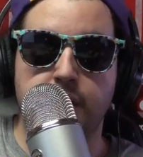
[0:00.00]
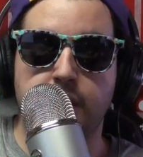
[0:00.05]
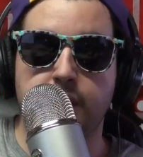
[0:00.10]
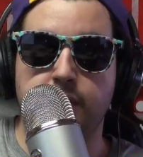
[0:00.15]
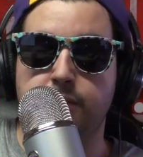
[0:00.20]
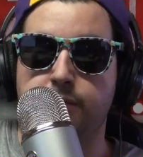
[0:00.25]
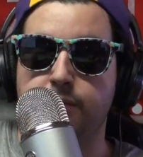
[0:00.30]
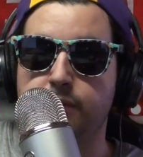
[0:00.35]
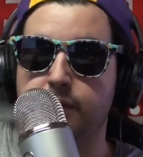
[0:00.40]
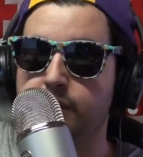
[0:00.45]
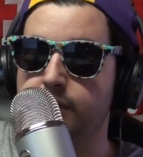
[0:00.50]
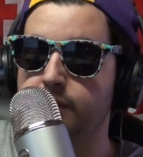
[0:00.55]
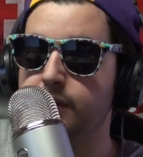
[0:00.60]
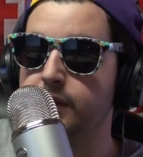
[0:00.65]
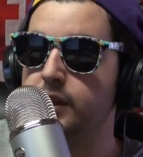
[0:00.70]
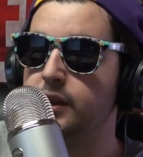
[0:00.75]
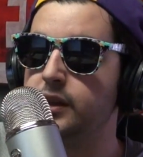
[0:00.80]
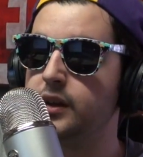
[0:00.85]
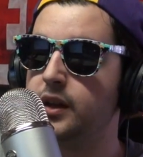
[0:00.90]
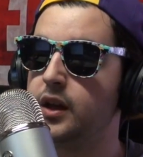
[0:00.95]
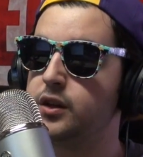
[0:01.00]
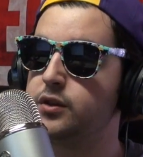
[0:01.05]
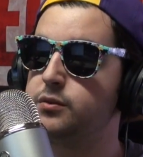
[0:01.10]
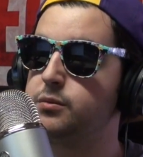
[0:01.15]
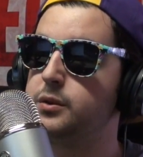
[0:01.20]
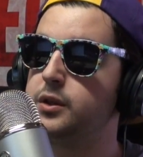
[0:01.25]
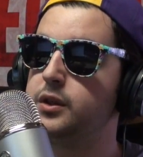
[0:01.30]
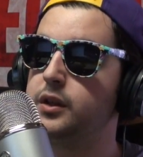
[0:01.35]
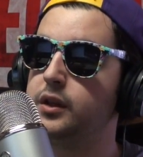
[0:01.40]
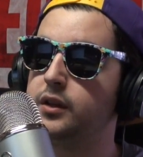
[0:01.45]
hit 50, that's
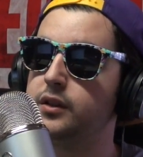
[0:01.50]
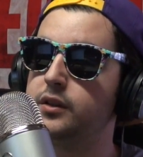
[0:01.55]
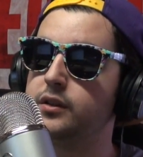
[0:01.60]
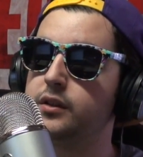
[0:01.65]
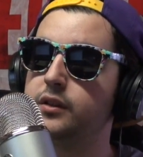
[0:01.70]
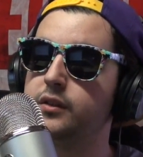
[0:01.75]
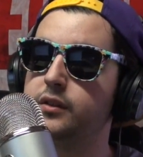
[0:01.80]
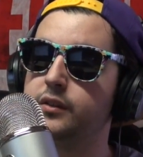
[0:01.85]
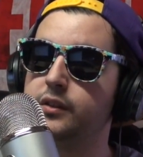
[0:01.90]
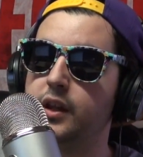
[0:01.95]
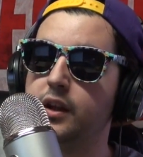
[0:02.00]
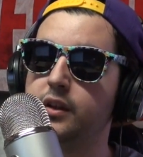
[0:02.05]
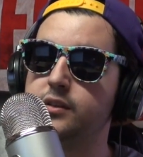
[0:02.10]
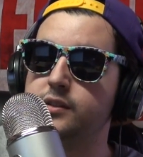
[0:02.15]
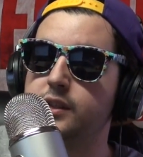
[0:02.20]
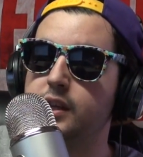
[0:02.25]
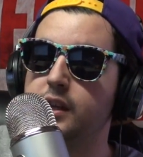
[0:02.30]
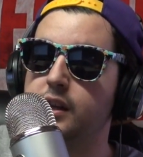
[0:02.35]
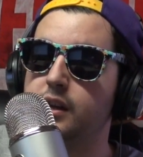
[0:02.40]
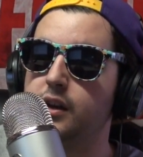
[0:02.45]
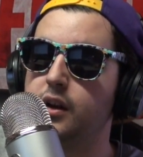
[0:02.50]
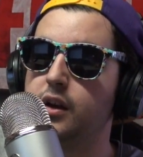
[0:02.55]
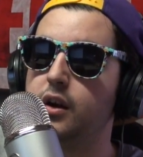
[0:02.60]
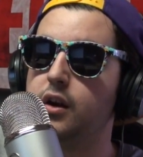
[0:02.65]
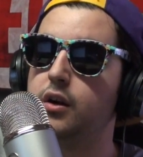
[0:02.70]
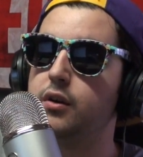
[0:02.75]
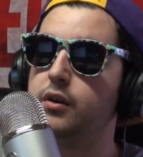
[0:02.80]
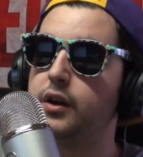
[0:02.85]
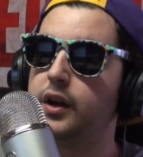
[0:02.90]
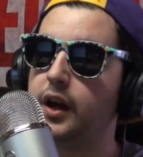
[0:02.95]
when you can start saying,
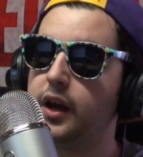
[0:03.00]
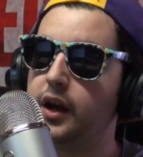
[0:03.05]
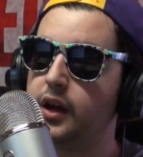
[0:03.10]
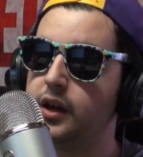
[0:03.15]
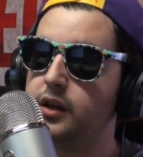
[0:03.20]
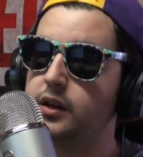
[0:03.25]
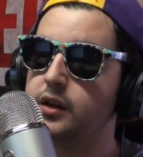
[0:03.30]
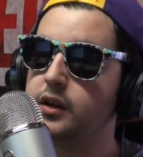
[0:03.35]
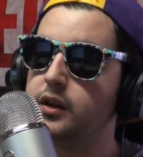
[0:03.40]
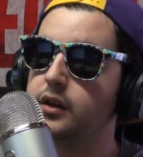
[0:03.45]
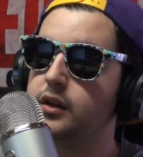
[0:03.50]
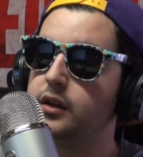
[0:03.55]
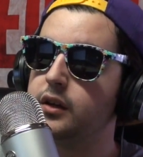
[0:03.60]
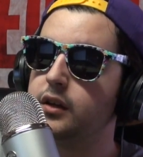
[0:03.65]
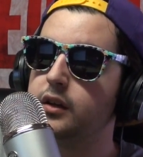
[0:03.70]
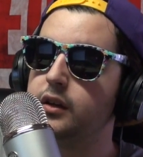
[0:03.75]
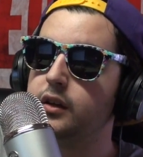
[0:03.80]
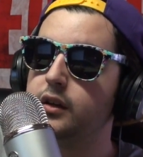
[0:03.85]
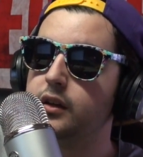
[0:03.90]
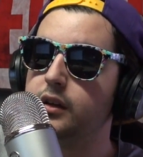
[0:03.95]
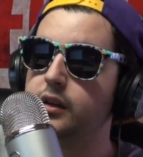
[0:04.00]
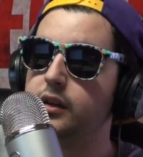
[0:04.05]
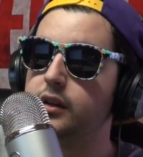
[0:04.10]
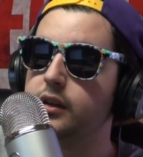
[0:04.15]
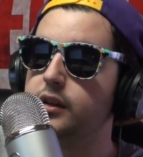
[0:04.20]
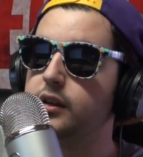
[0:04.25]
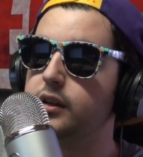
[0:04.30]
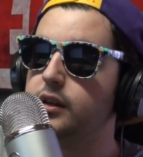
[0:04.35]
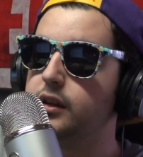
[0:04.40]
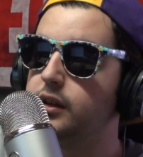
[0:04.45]
okay,
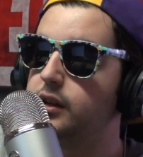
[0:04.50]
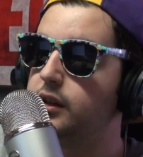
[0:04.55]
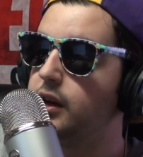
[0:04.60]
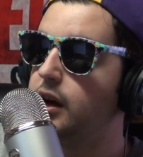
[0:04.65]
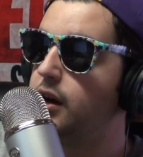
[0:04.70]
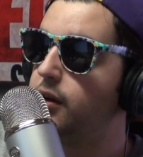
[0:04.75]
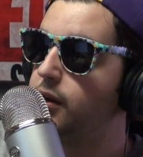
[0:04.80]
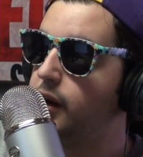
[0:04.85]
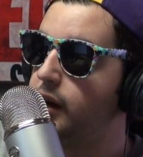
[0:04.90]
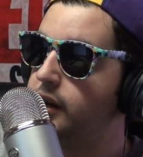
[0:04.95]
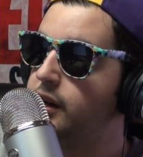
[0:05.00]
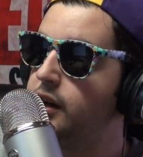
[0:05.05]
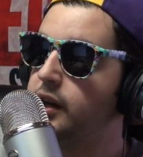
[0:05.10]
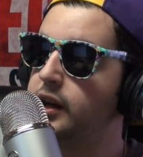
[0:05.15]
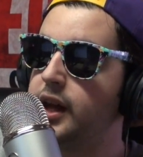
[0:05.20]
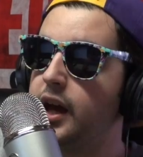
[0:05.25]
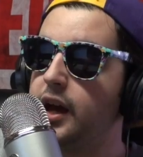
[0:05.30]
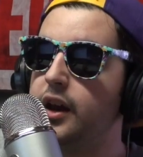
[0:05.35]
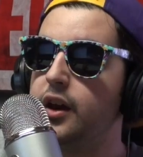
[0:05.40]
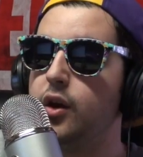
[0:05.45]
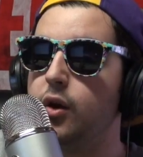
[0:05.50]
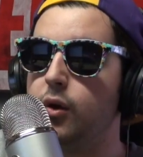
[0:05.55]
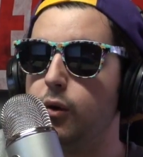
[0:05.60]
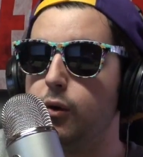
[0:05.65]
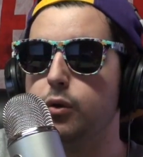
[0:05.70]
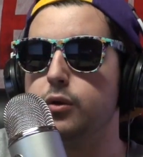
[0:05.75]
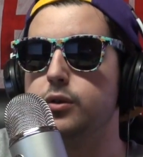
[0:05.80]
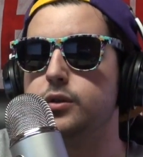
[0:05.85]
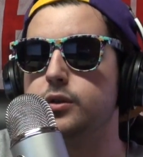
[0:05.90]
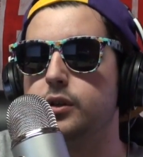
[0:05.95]
all right, you're getting
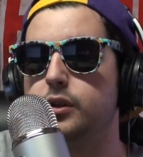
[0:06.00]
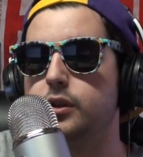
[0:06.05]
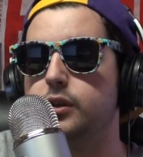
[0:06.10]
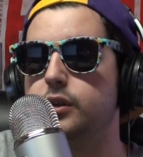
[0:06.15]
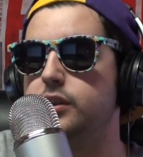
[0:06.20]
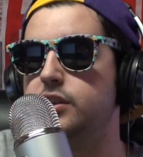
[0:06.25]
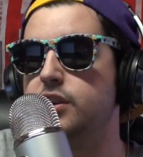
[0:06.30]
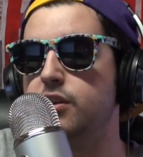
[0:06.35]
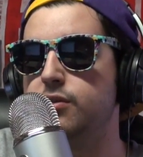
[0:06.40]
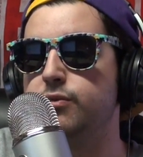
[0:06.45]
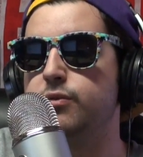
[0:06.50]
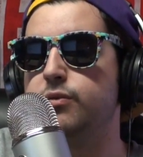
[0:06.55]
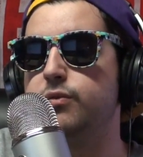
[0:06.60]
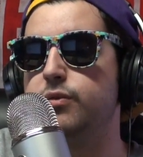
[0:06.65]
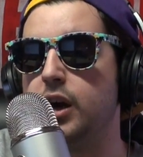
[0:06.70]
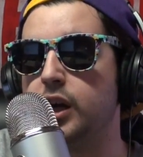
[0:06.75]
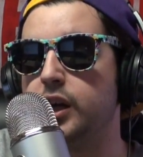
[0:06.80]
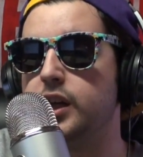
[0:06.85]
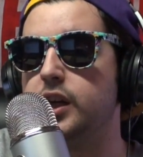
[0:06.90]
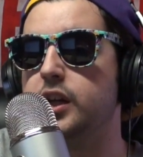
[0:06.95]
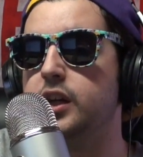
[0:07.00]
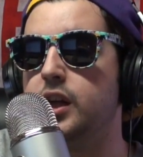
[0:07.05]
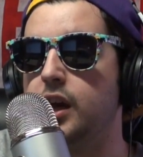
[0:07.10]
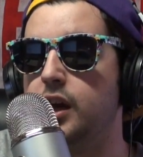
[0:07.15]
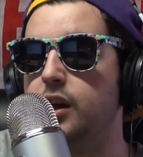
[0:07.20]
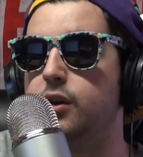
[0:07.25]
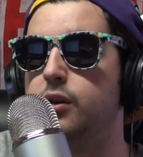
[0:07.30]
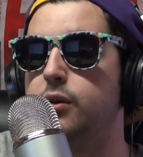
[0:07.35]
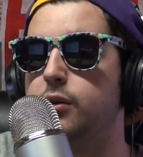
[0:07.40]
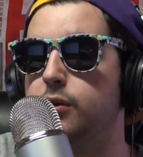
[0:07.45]
old. You're fucking
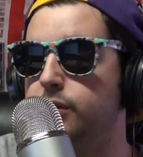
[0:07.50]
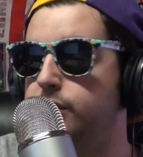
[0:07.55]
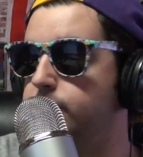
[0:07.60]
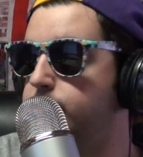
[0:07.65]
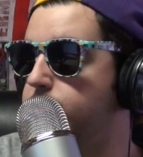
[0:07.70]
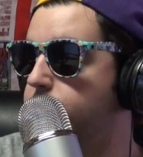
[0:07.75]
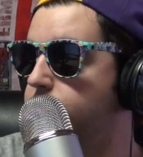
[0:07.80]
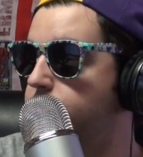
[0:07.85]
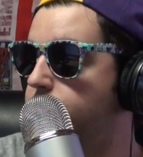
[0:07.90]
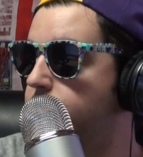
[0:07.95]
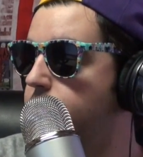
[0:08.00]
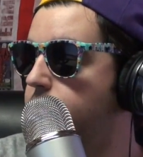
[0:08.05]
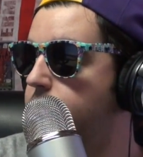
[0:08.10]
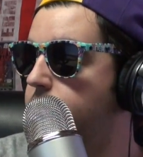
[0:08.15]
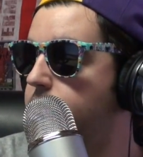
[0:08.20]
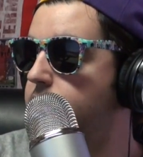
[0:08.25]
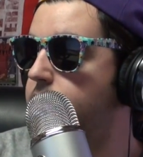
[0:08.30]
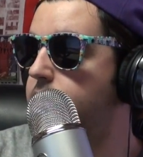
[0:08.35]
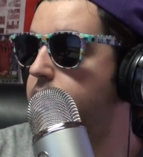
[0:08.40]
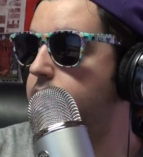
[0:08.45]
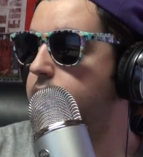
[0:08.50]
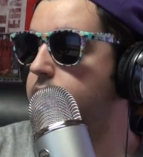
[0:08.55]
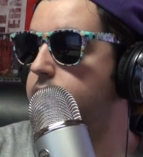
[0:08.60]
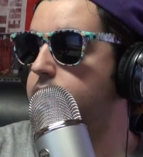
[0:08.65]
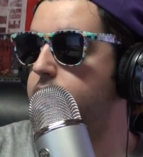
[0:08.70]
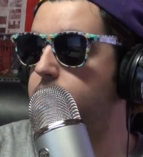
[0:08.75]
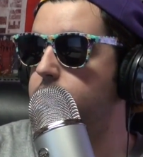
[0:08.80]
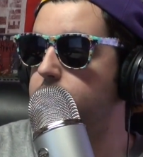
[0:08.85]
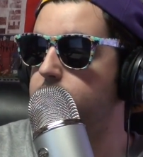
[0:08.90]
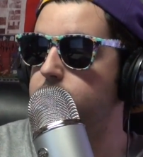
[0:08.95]
getting old.
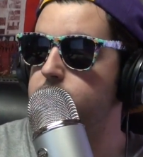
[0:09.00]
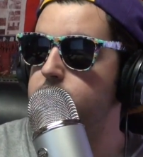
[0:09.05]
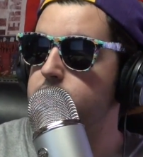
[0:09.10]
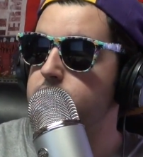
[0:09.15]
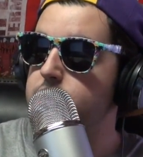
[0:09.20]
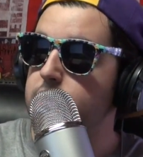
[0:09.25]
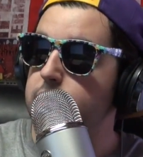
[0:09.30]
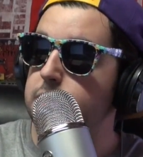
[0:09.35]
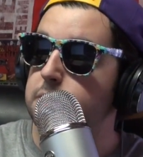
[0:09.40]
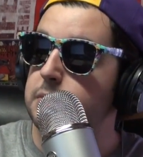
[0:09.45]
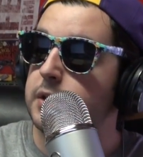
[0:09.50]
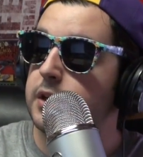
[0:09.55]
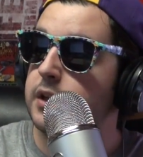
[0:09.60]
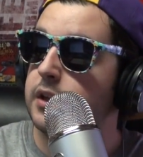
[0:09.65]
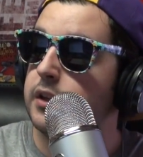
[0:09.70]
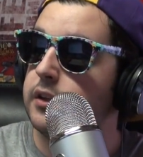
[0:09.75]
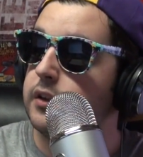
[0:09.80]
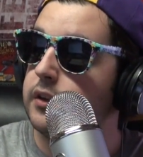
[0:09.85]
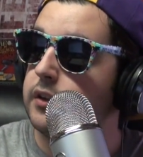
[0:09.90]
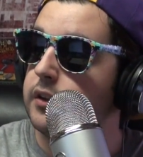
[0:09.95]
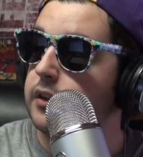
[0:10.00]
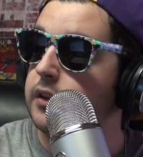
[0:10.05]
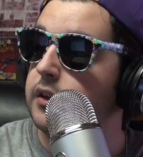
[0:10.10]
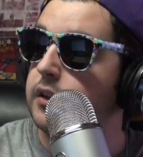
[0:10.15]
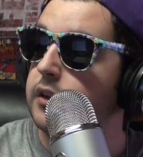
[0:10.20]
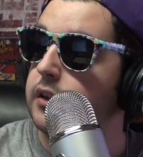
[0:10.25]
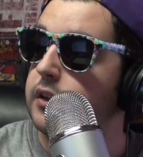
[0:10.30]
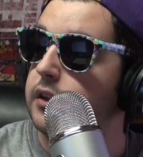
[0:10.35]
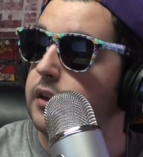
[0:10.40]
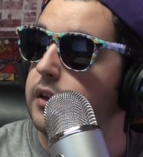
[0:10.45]
Just admit it.
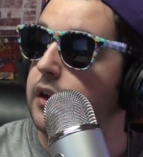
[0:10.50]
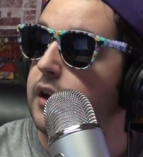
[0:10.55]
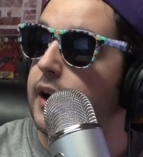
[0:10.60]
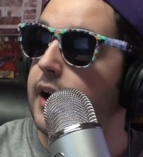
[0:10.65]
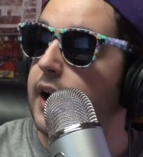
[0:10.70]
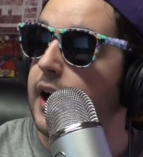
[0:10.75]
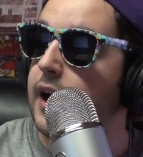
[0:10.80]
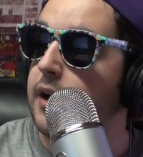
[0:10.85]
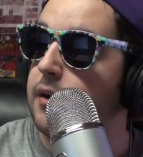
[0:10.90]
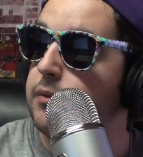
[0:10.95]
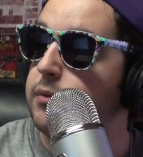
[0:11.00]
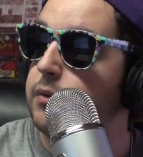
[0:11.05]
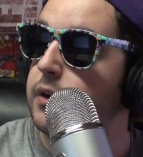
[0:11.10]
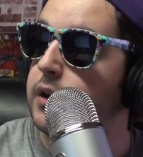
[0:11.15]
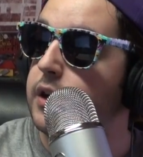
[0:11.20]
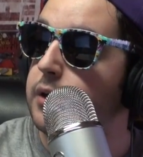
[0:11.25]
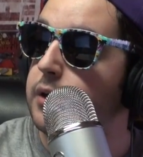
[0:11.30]
You're halfway